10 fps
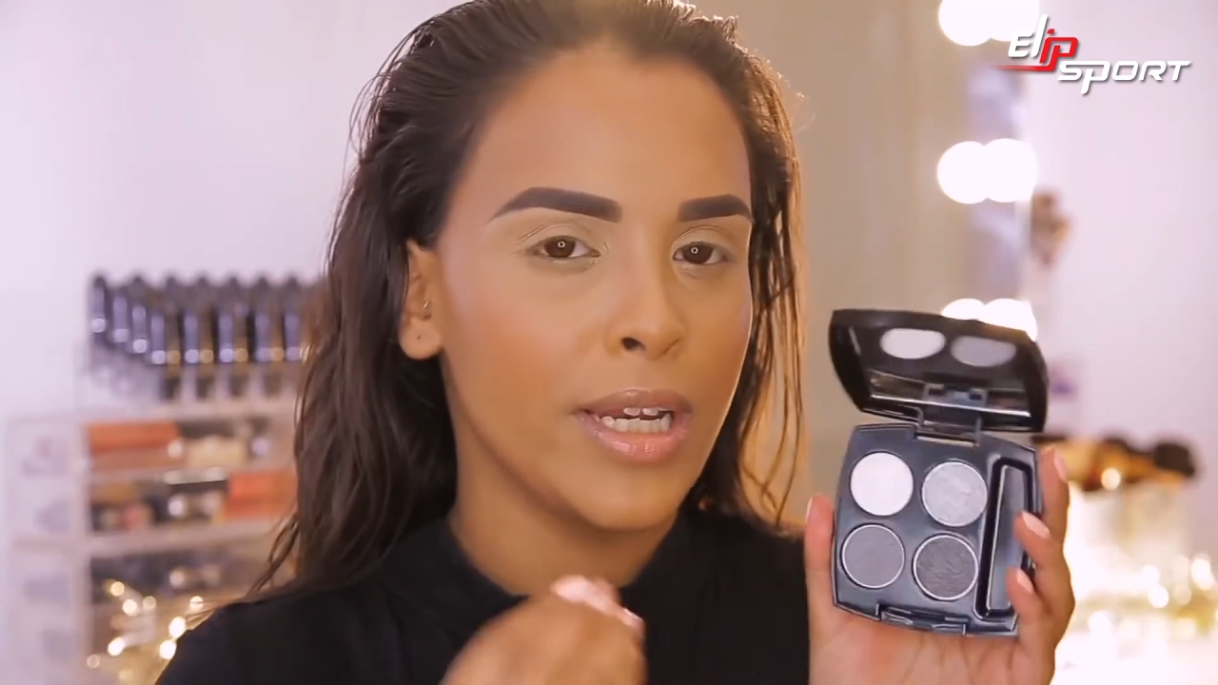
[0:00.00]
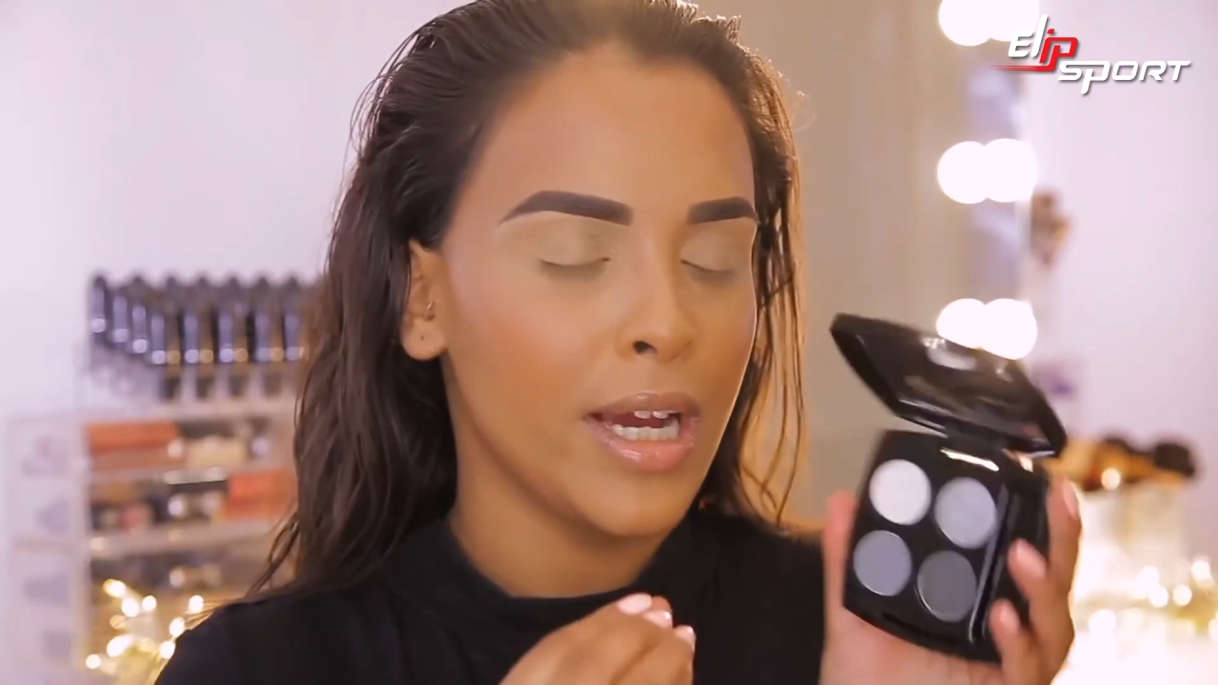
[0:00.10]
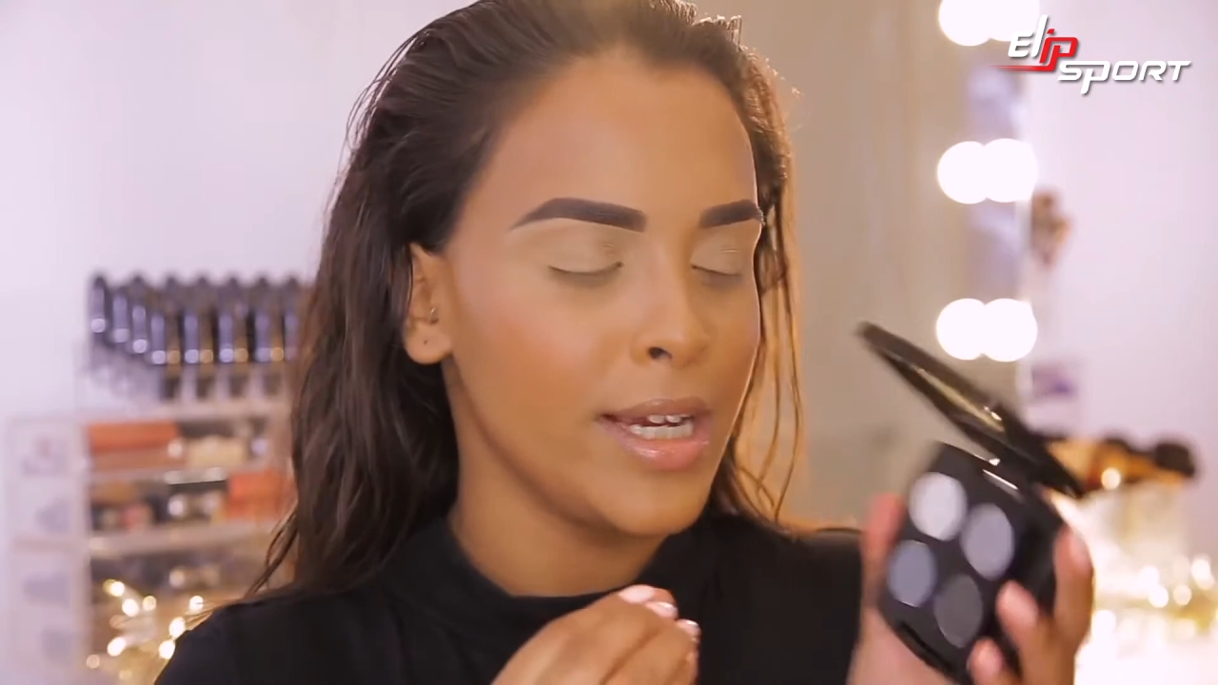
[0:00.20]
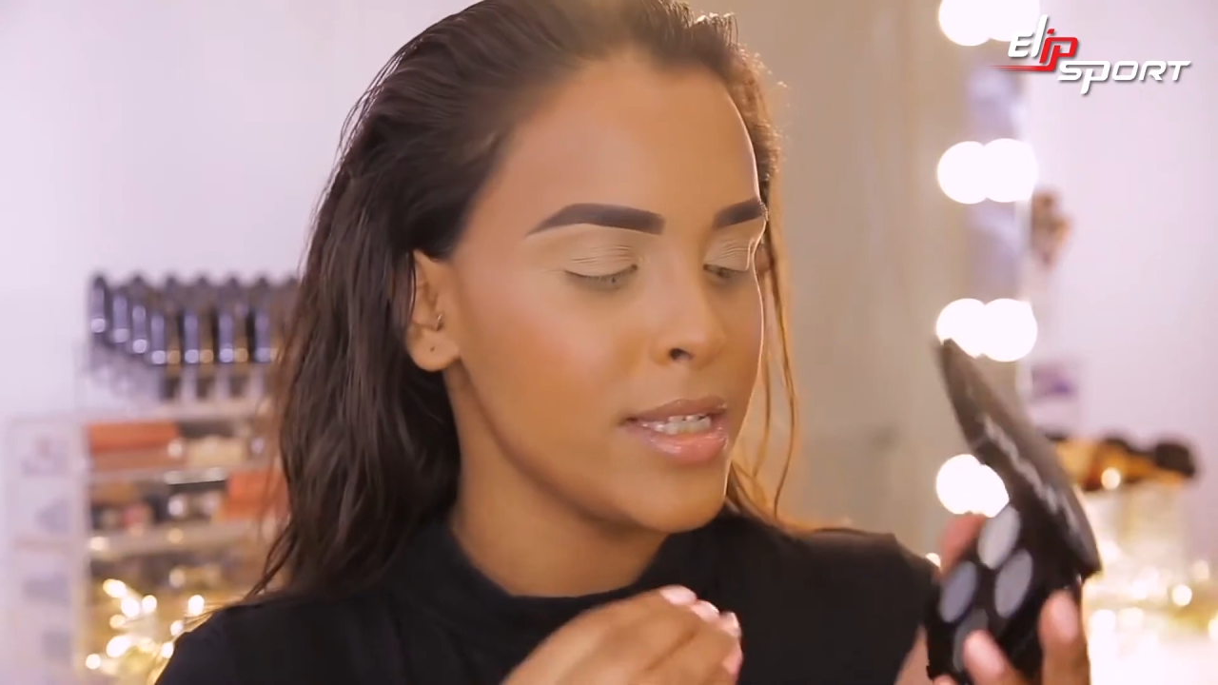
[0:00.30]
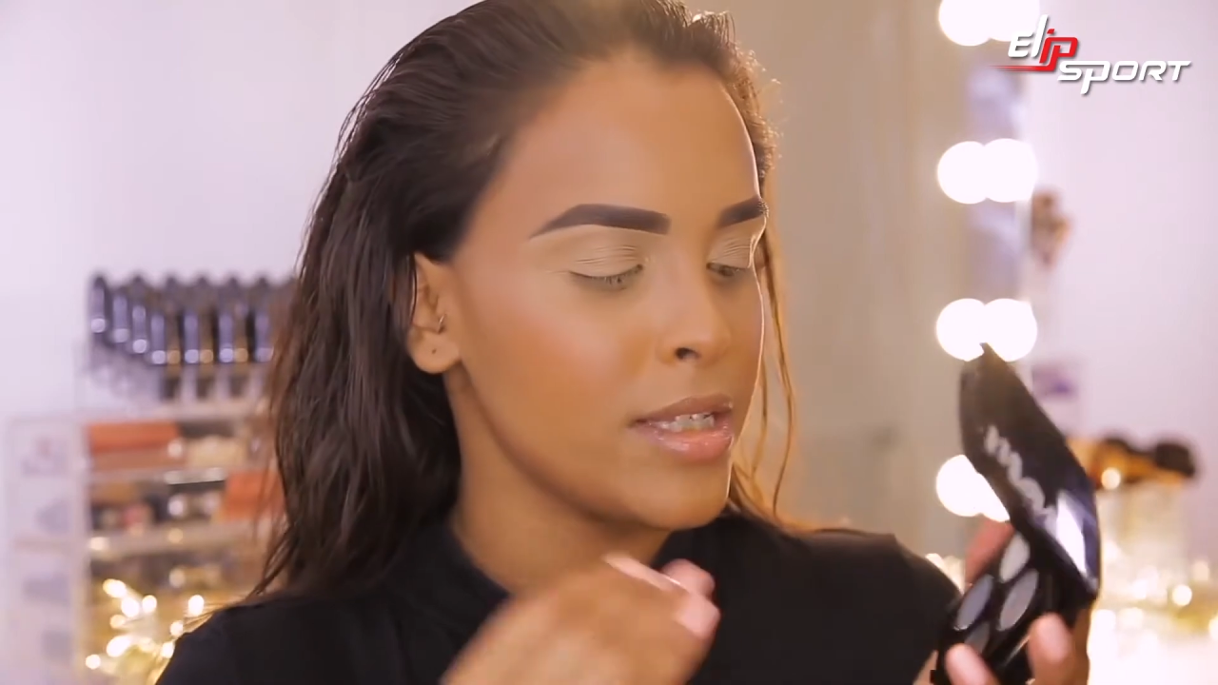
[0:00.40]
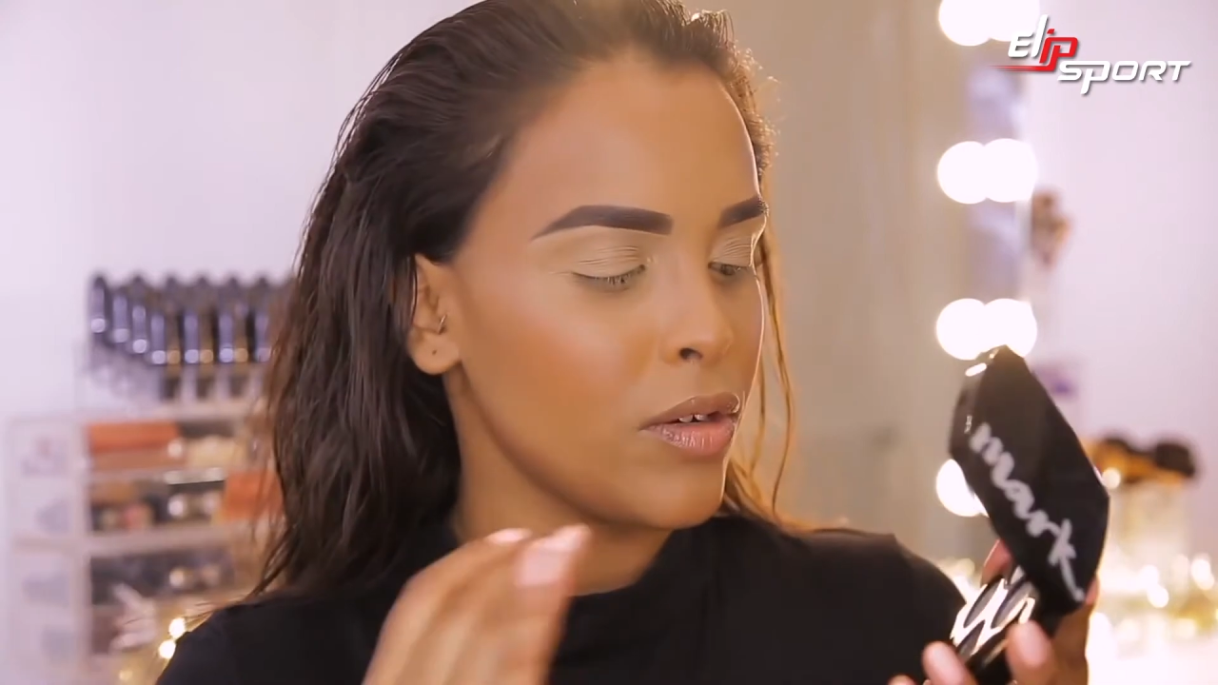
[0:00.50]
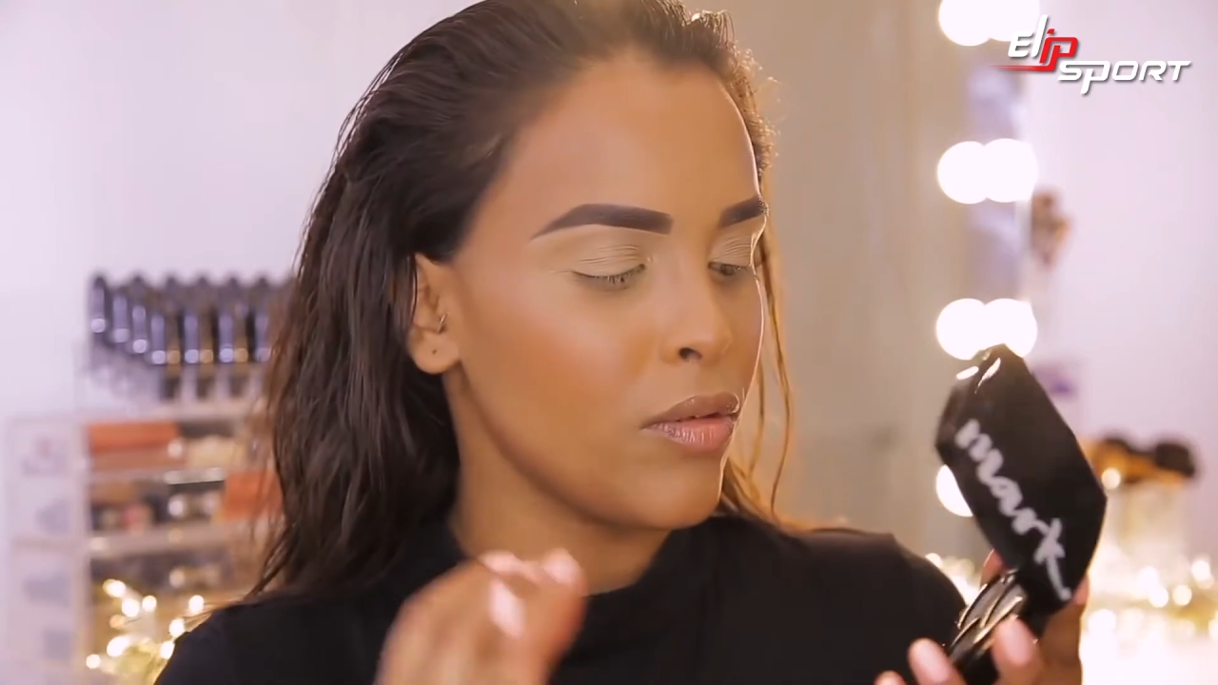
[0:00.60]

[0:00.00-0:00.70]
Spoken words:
nice